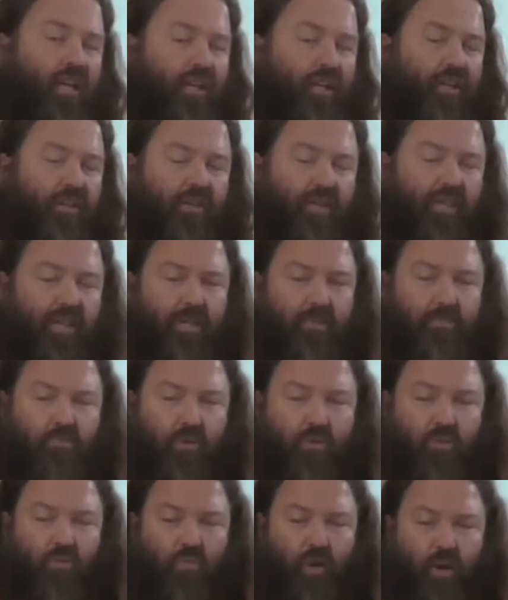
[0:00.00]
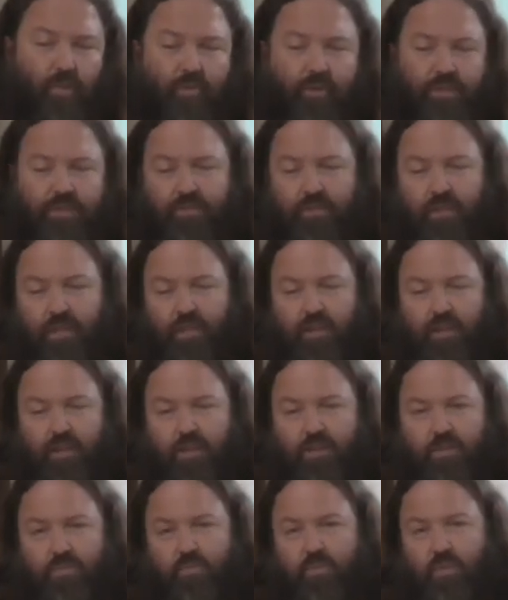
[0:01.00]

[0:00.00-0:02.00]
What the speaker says: Are you looking at more weapons videos,